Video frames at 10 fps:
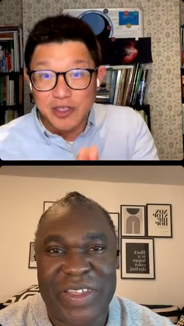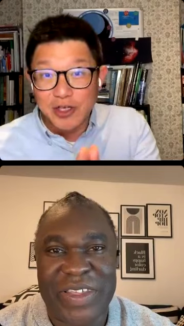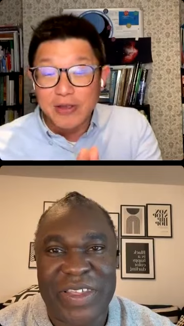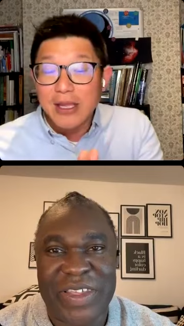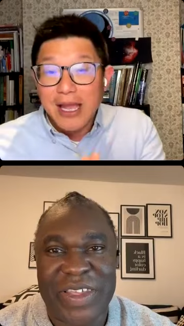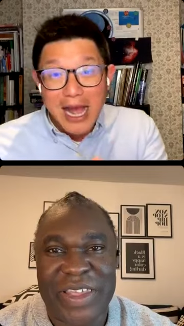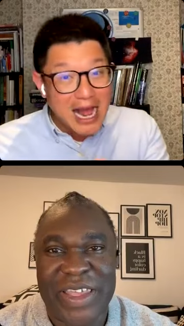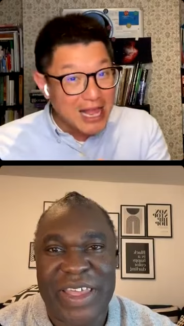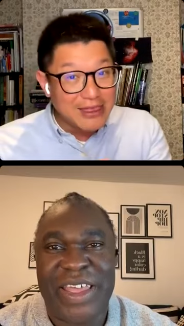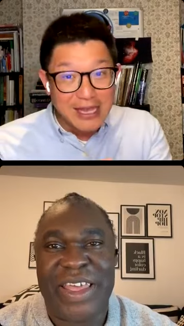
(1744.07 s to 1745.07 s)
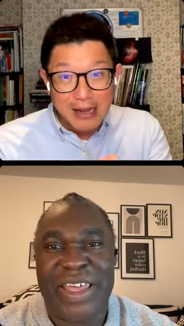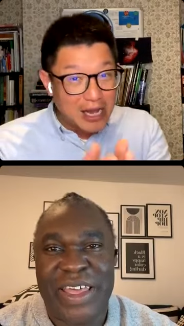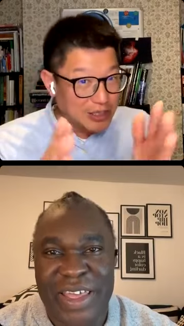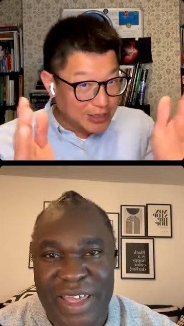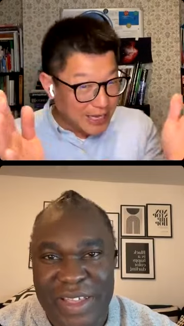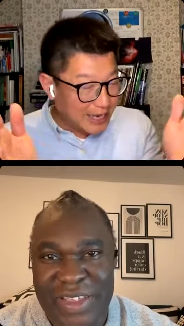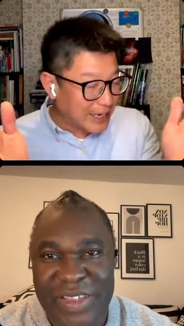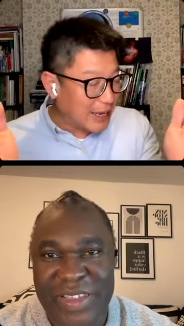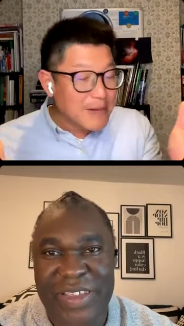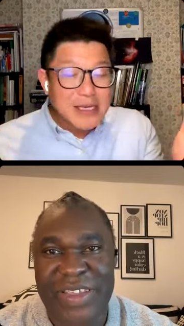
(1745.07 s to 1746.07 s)
Speaker 1: soon, and uh, yeah. I just
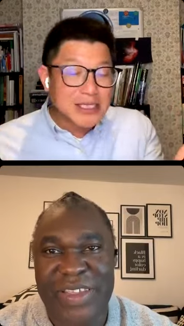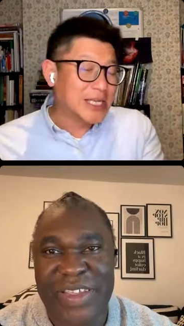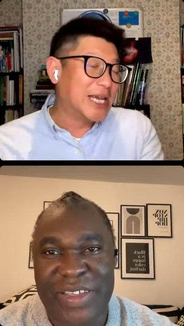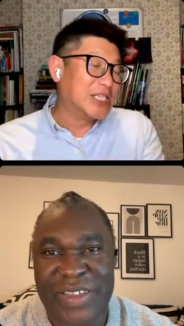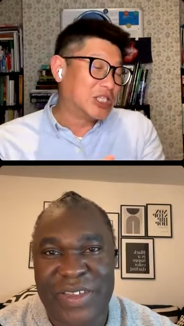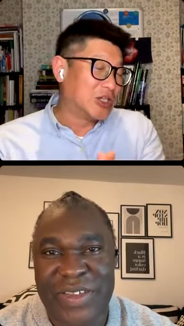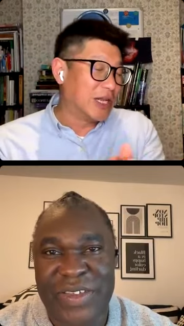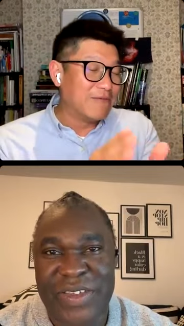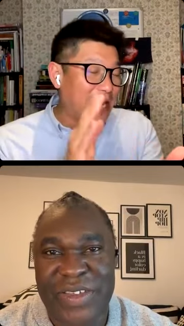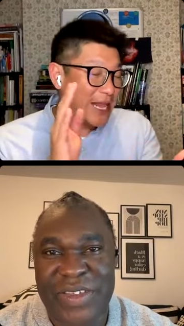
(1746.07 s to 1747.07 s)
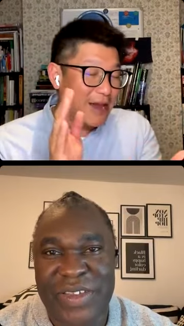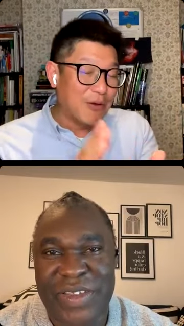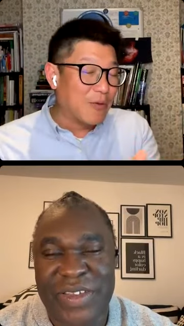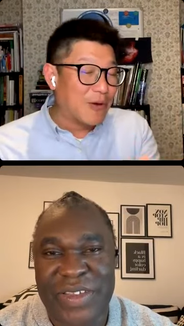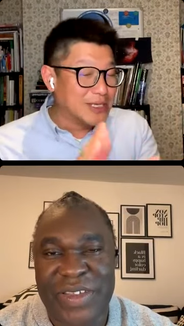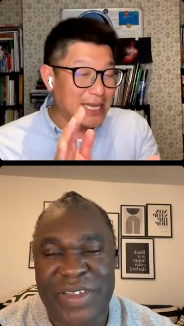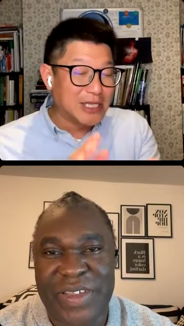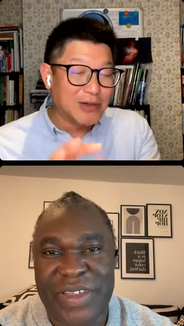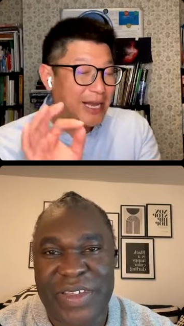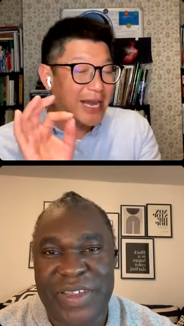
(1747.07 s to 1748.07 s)
like uh, stay in tune, invite everyone.
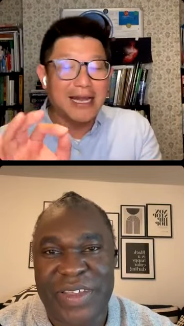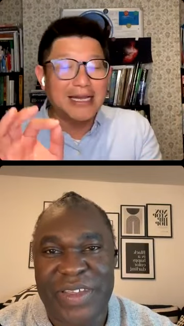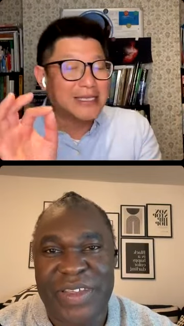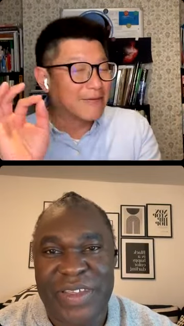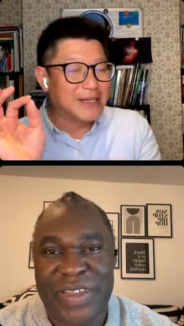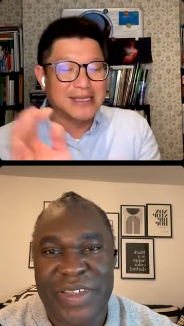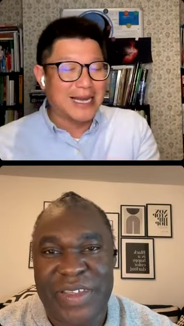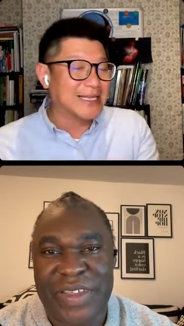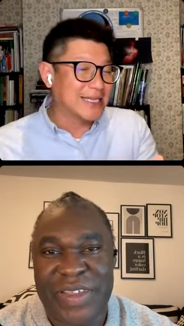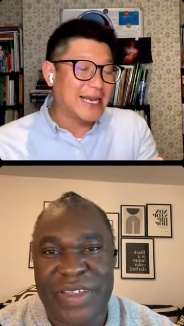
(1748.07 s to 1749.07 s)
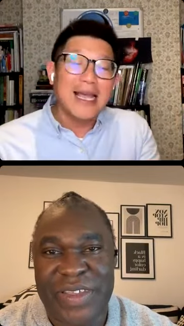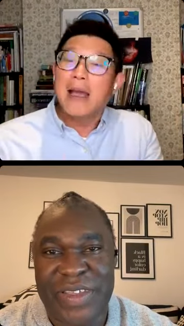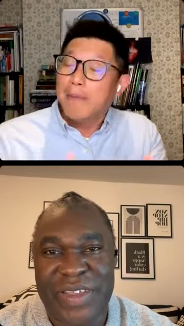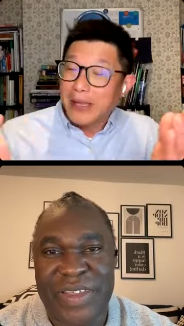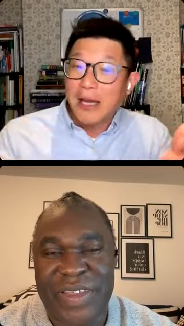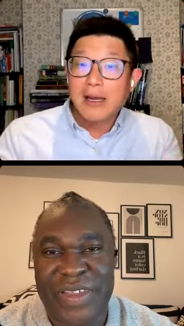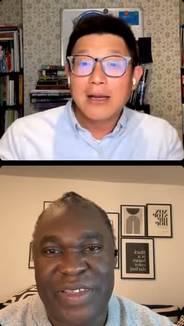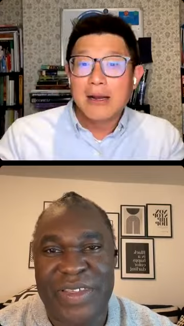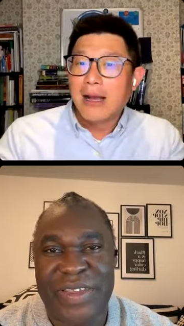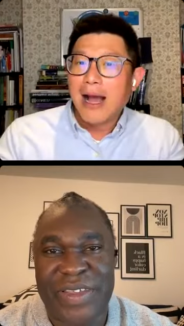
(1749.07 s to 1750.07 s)
Stay in tune. Kena is fantastic, but
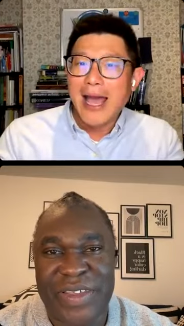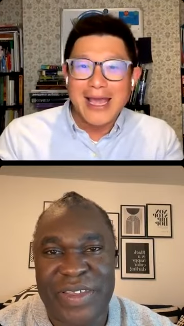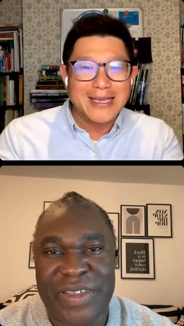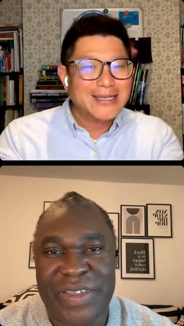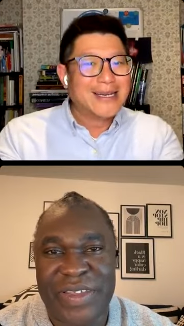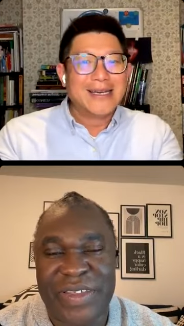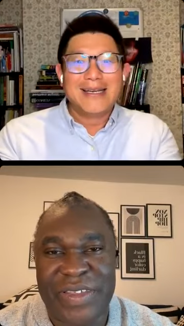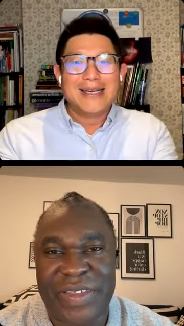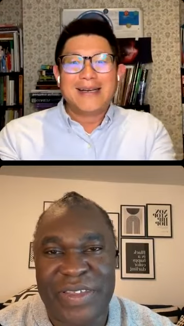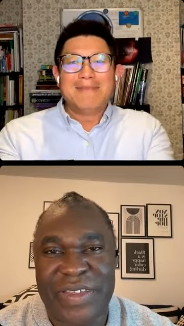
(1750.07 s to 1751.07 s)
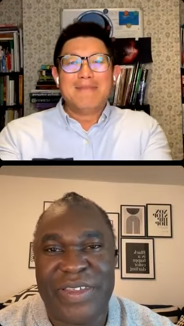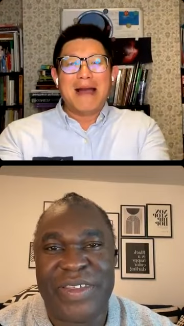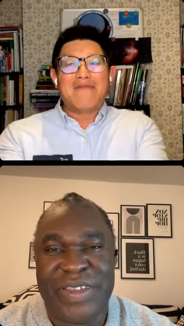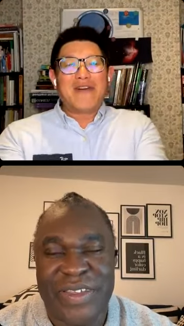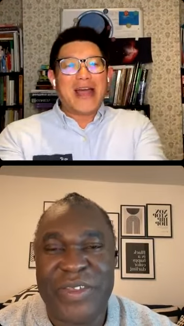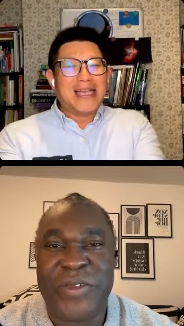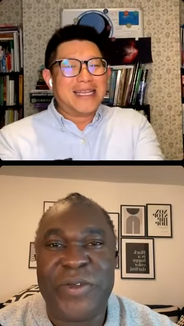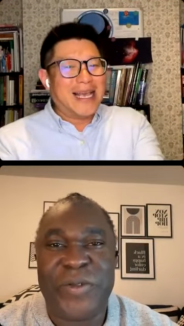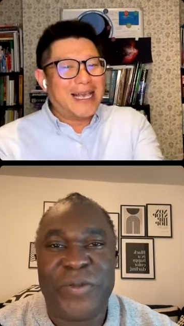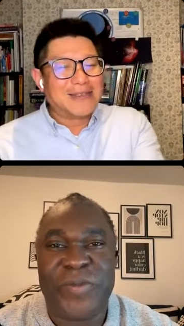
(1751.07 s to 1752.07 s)
hey, my friend.
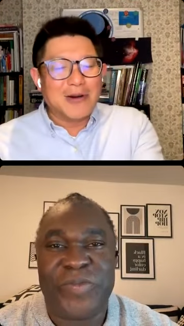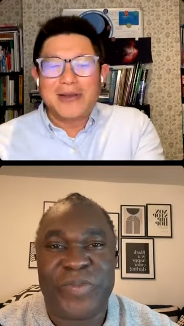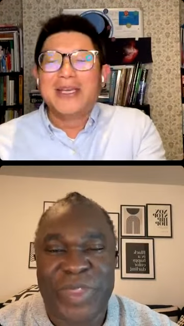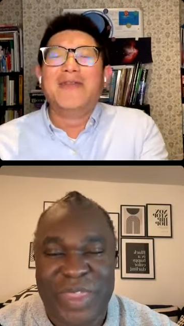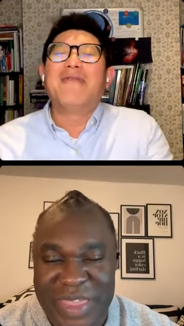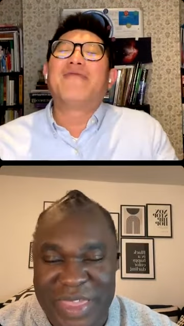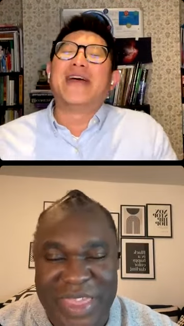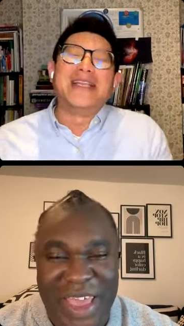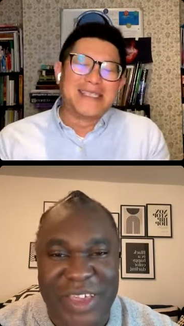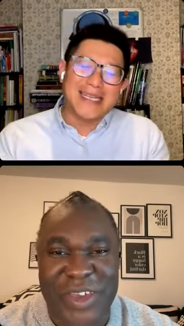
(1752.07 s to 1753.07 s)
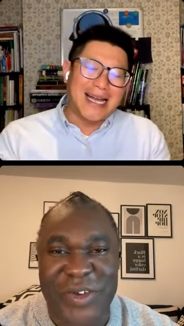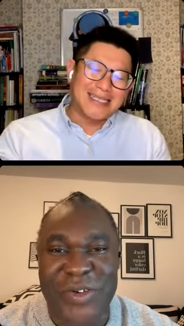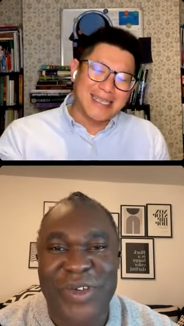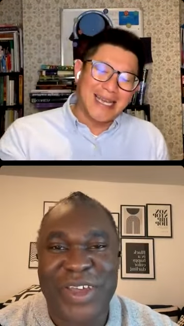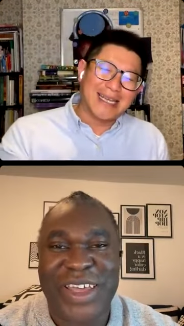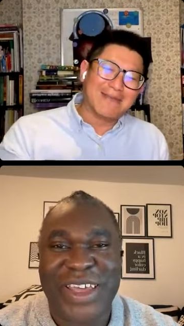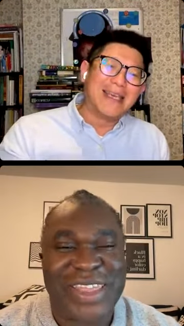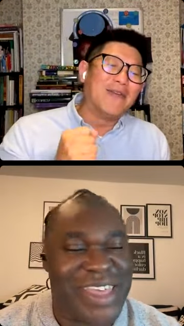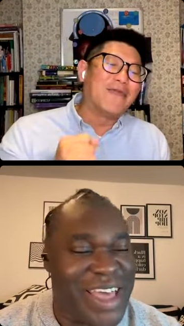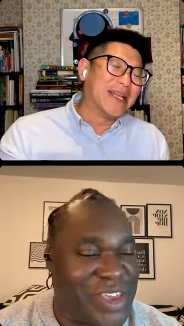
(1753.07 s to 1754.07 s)
He's Thank you are fantastic. You.
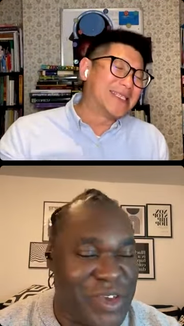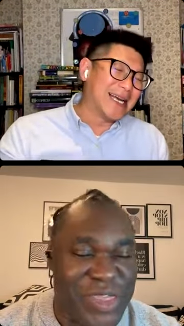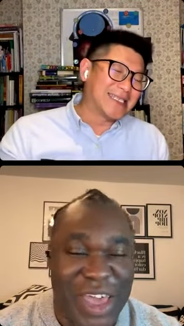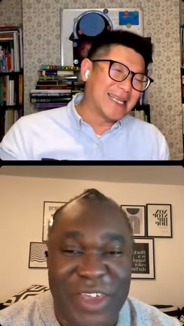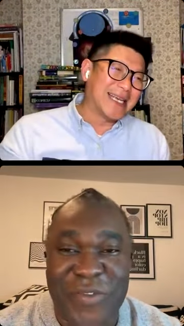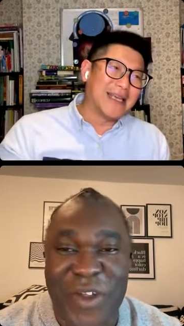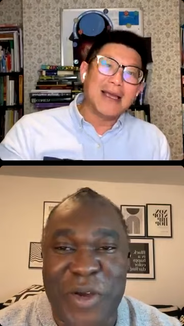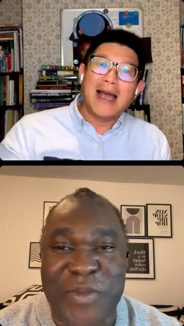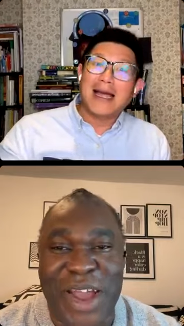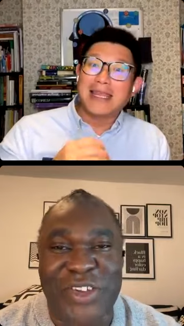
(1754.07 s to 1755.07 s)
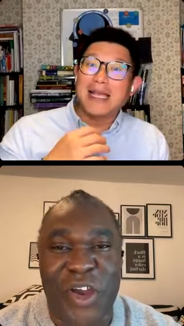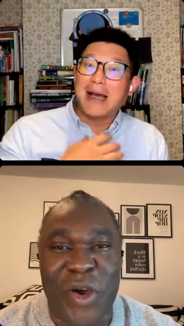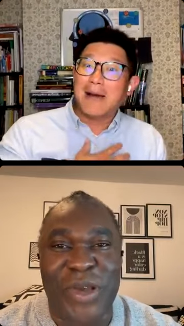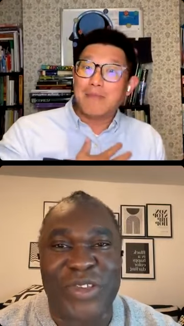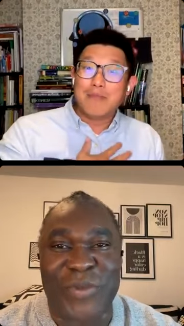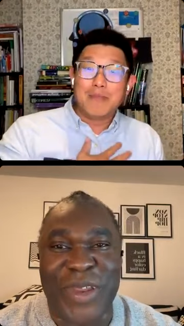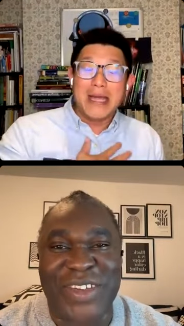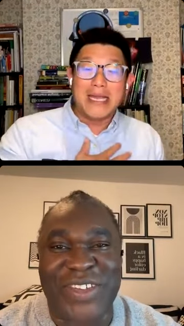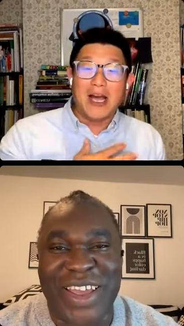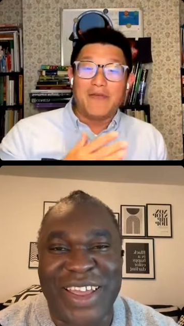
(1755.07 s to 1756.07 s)
Thank you. you. Fantastic. Thank you very much. Always a
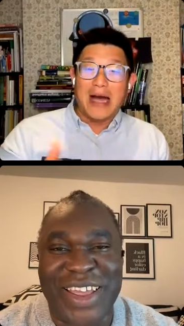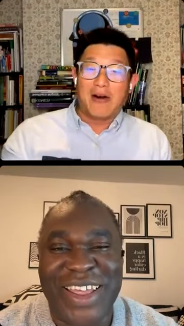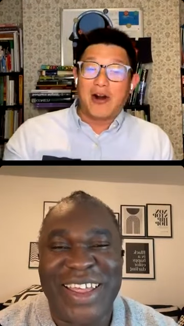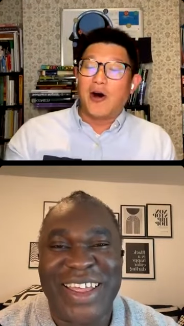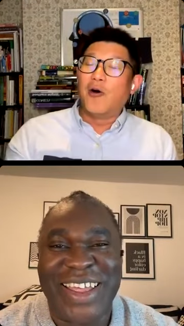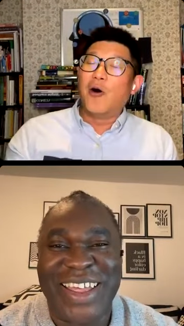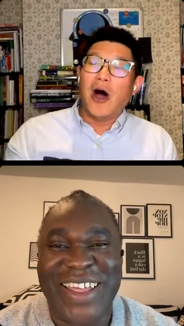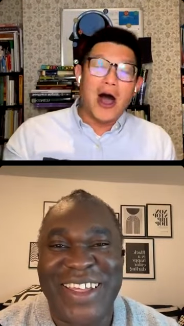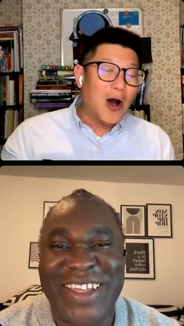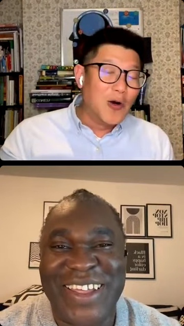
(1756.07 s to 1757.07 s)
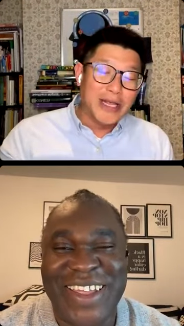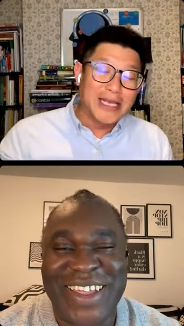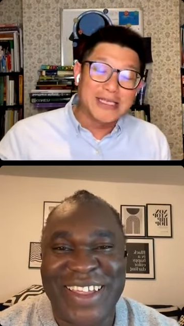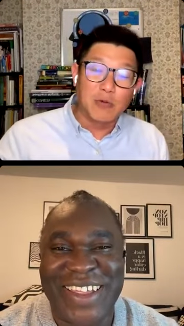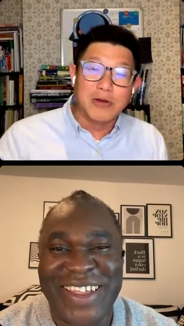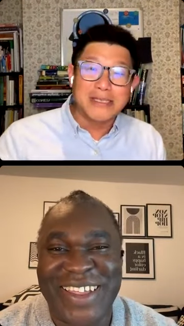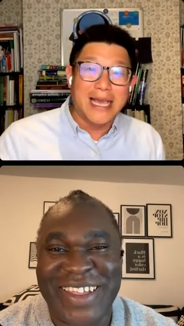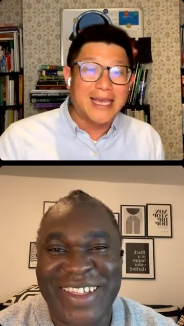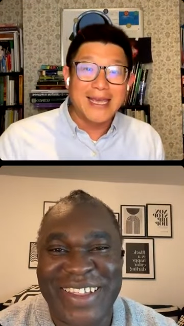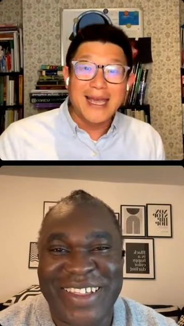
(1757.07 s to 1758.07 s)
pleasure. Many of our, o- our audience will
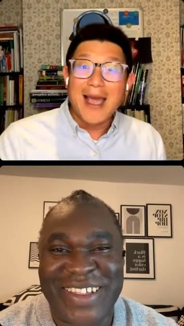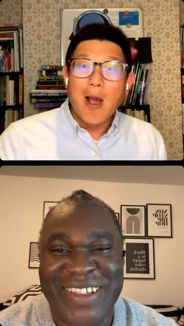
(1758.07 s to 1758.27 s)
say,